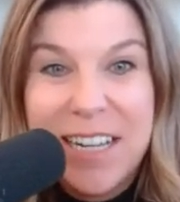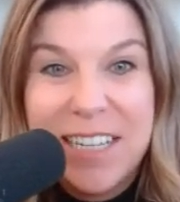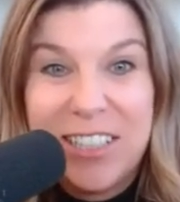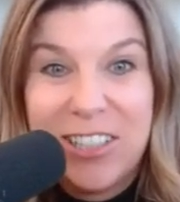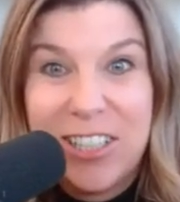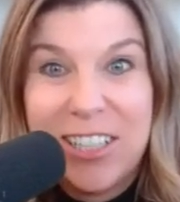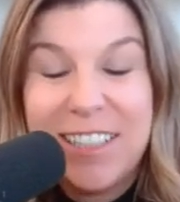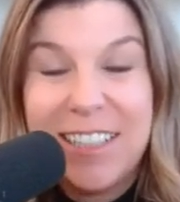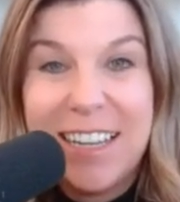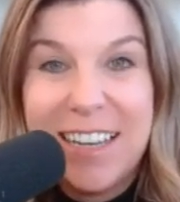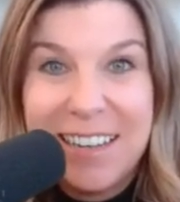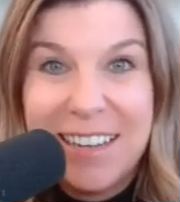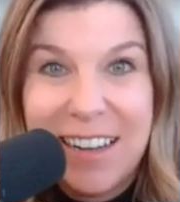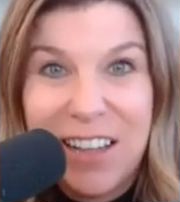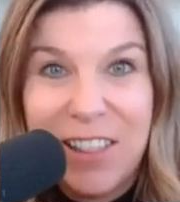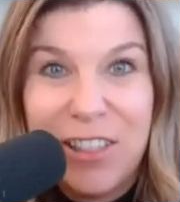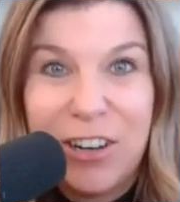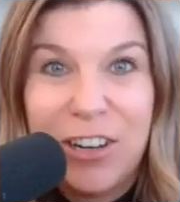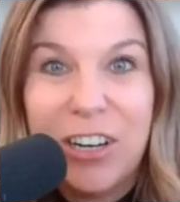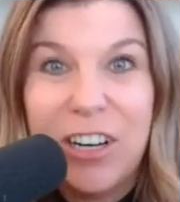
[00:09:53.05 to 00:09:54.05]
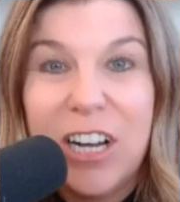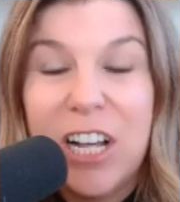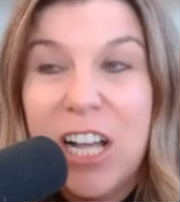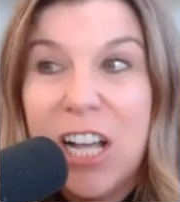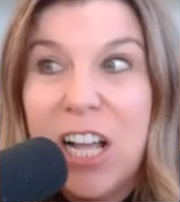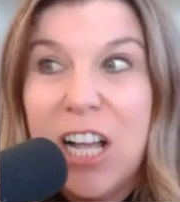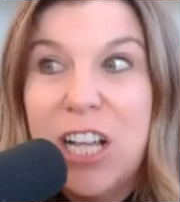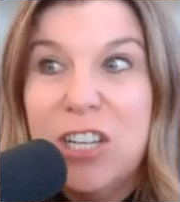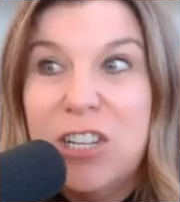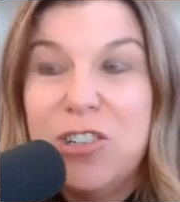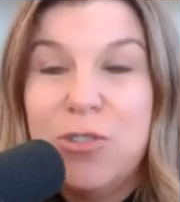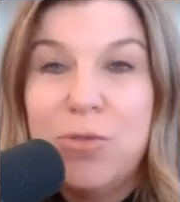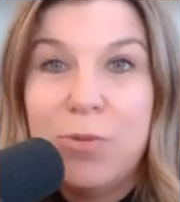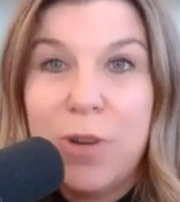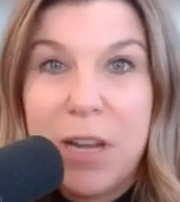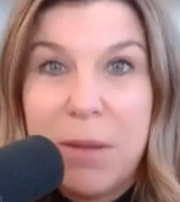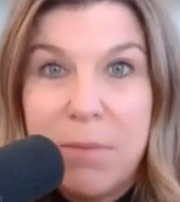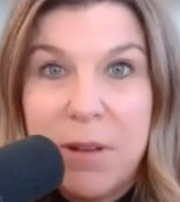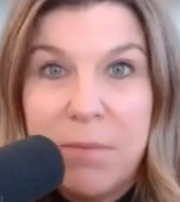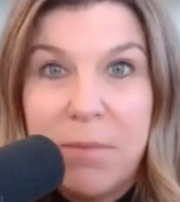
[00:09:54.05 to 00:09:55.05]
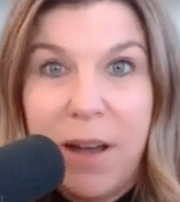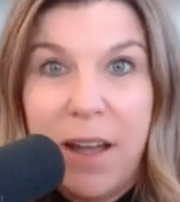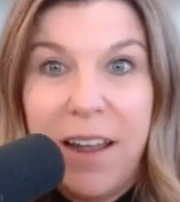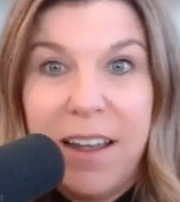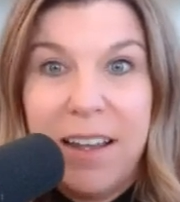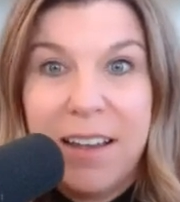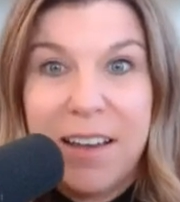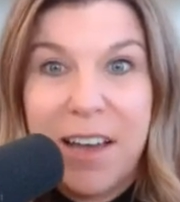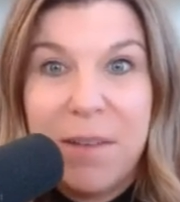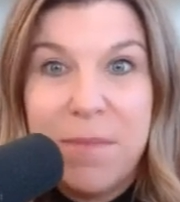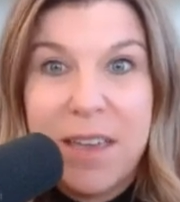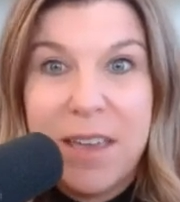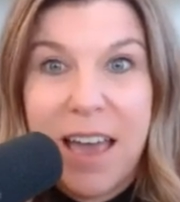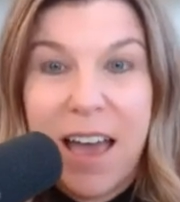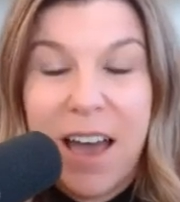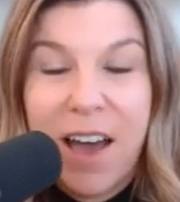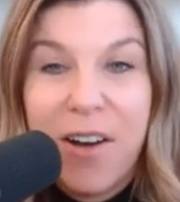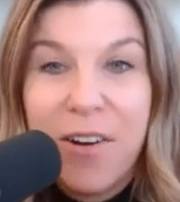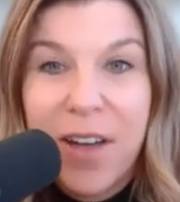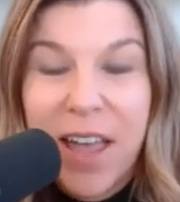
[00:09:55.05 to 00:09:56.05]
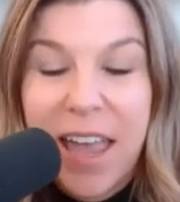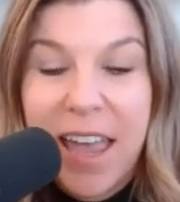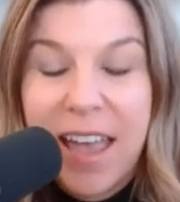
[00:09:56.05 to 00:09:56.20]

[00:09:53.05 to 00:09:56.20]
It's just another dream of mine coming out.